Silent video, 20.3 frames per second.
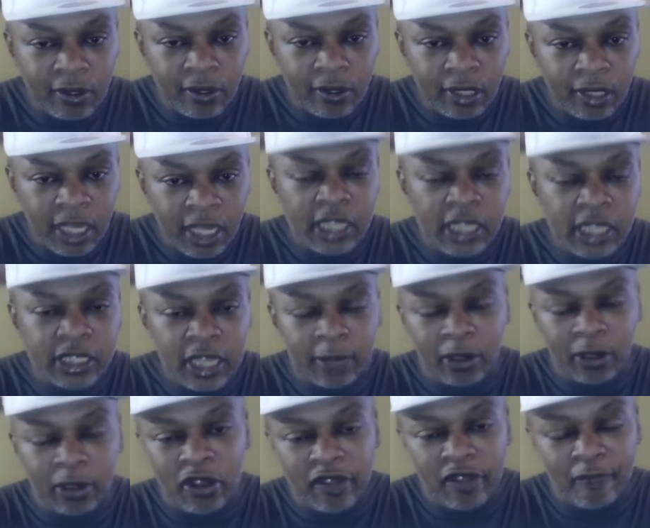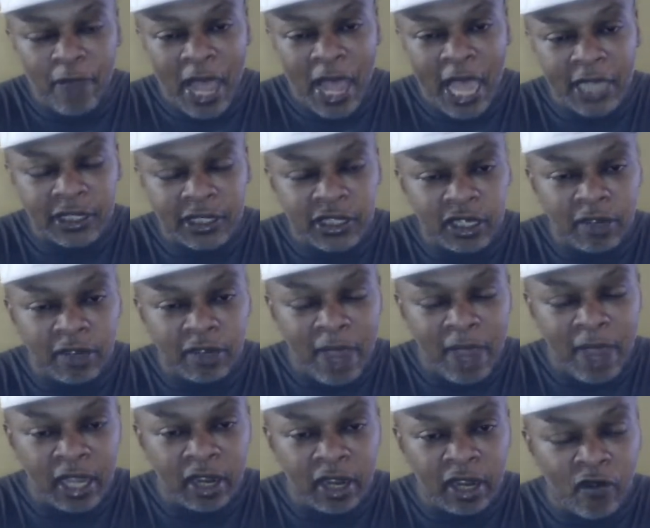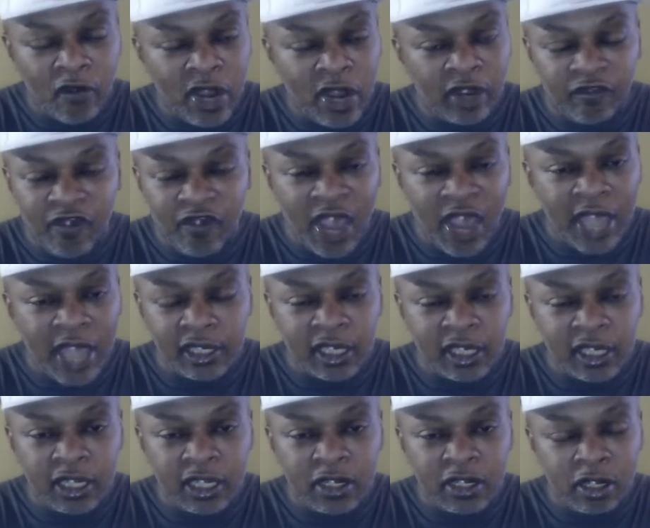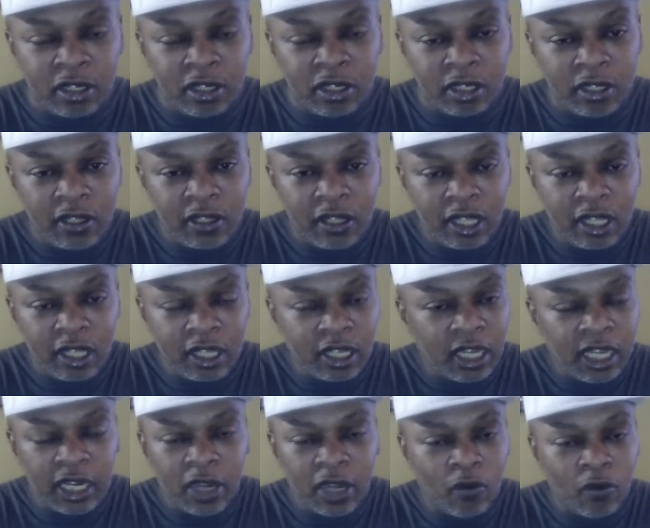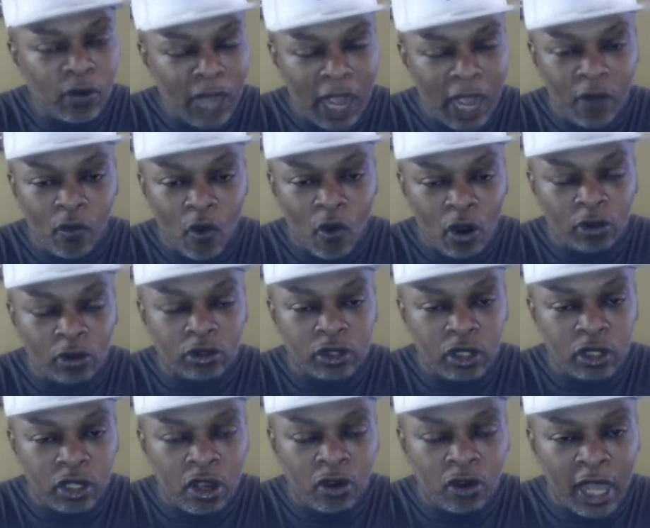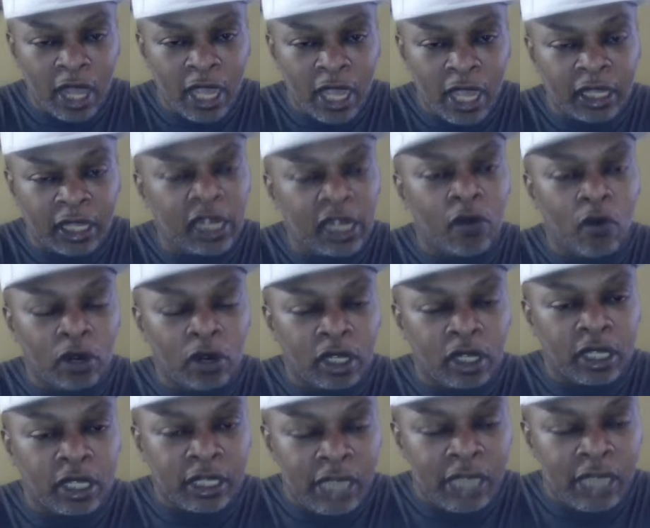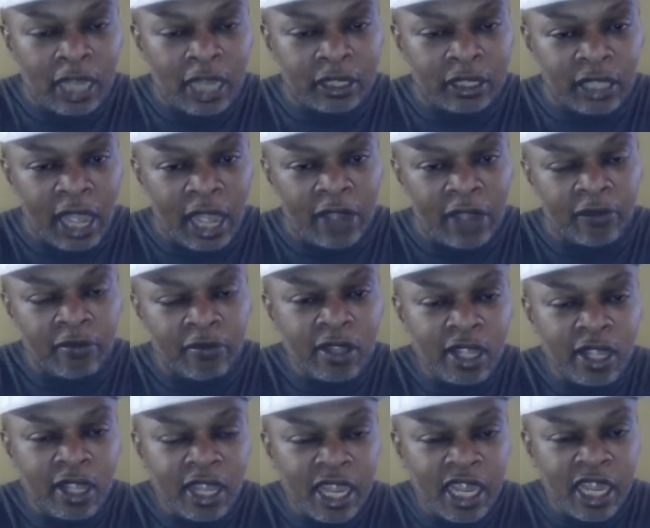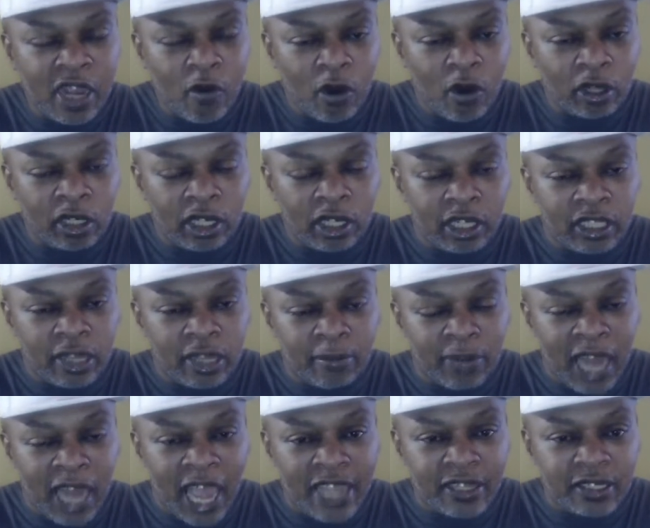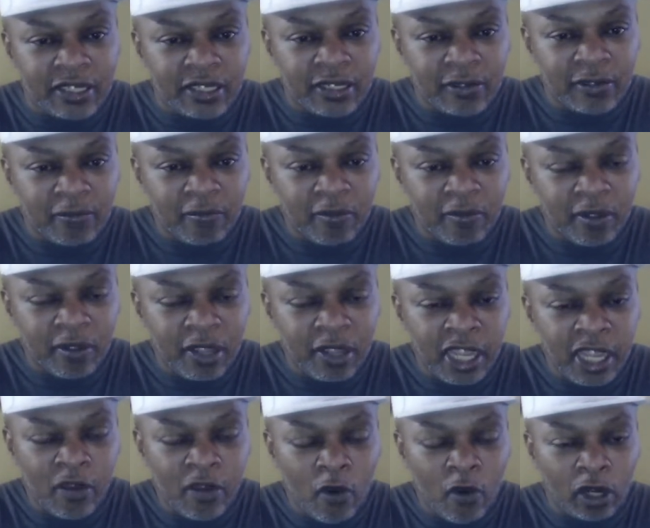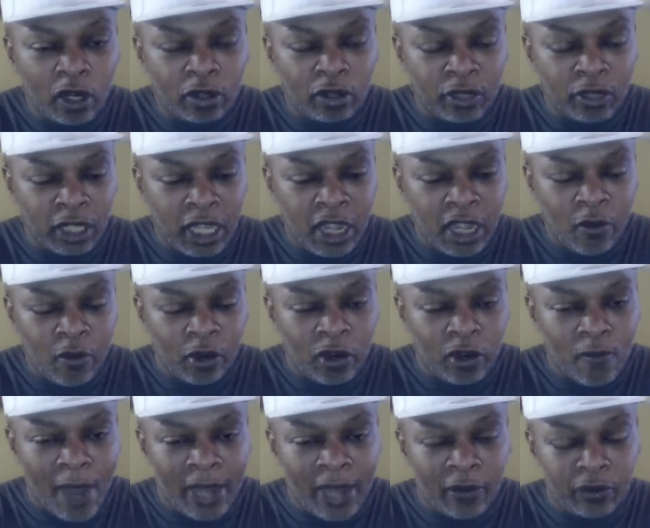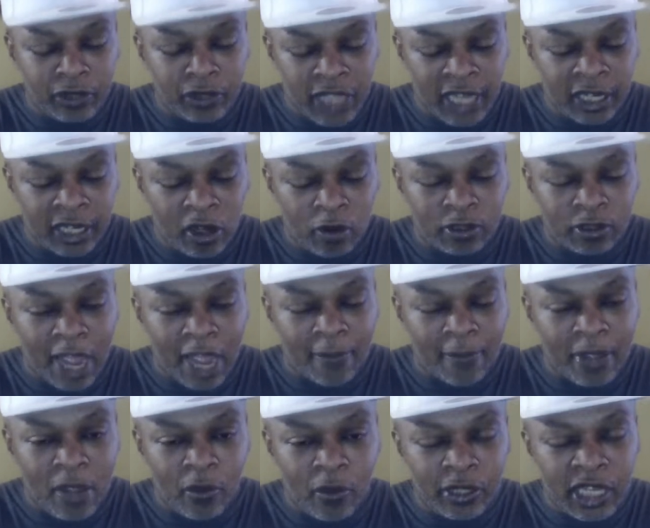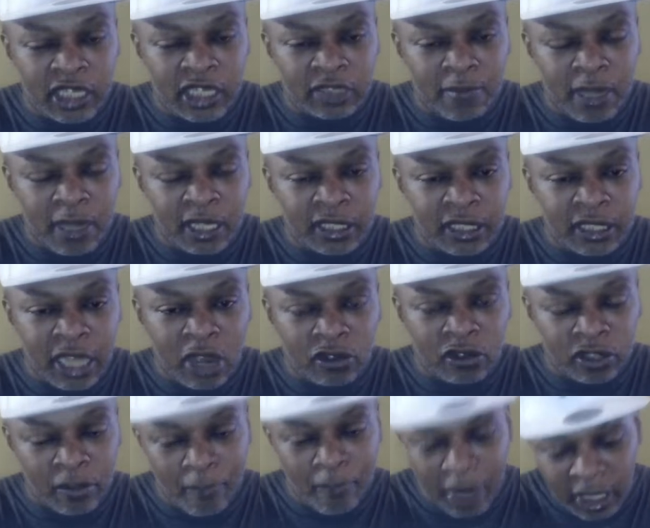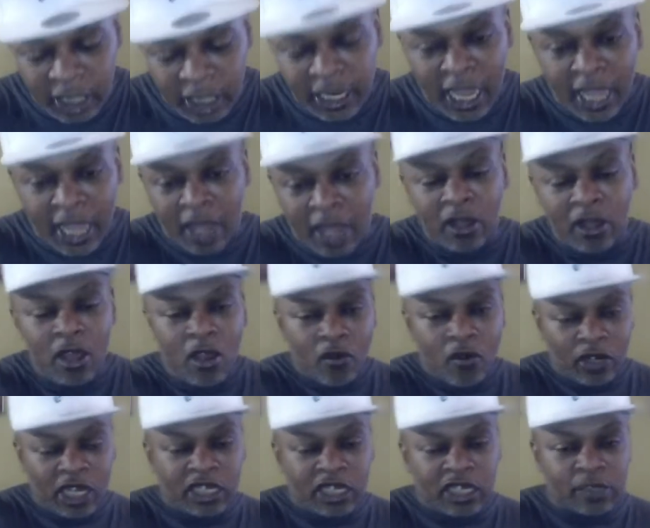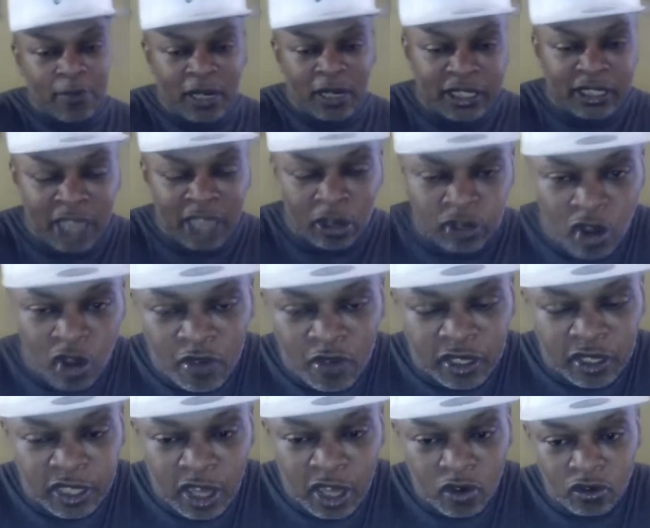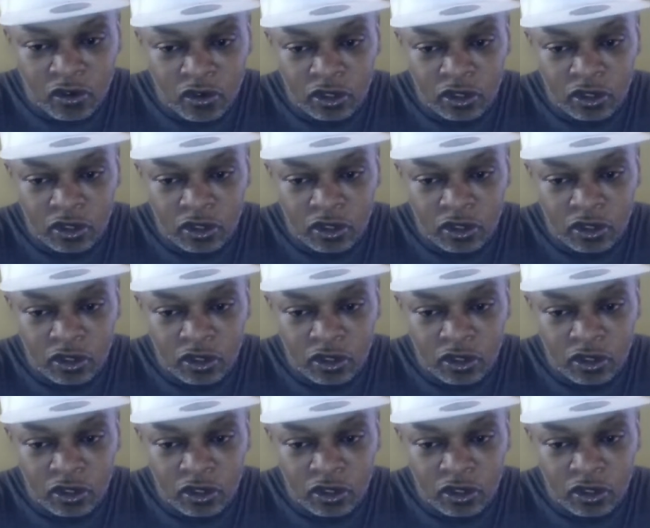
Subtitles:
He jumped on his bicycle, man, and ran as fast as he could. He did not want to go down. He didn't want to get knocked out. He didn't want to look at them lights. He didn't want to. He didn't want nobody standing over top of him with that smelling sauce or bending down with that smelling sauce over his nose.